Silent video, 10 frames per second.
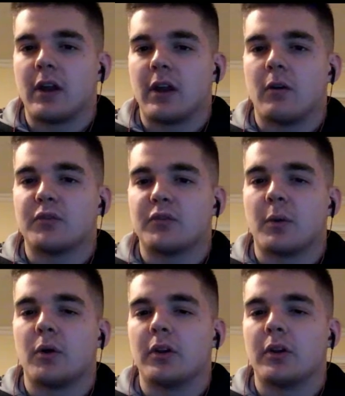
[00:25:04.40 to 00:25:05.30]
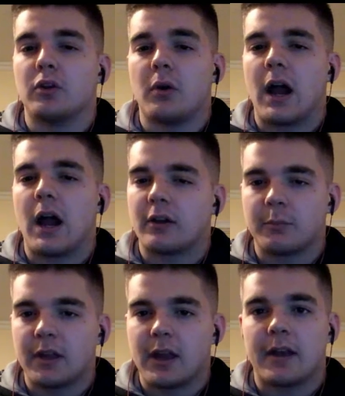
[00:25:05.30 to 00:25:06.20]
new hires me and
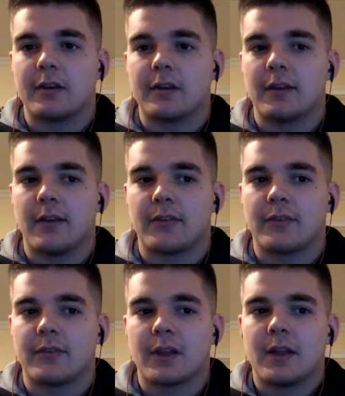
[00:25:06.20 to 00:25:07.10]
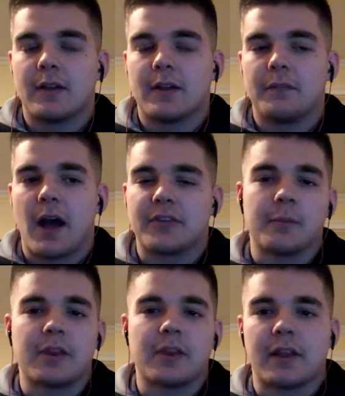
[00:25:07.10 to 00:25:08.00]
it's not something that like I've
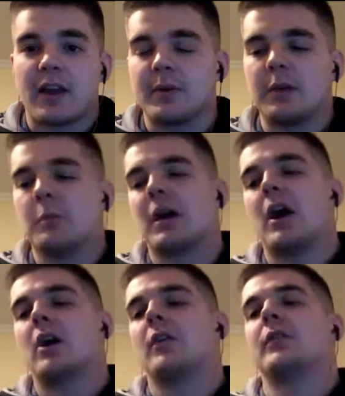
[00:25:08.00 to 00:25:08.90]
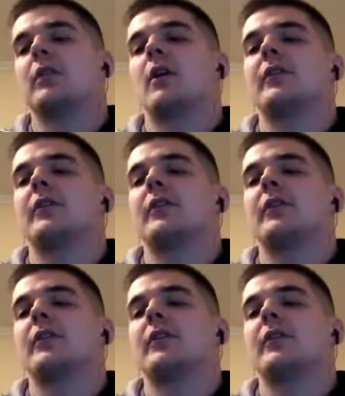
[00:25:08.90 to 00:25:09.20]
been keeping my eye on for a long time,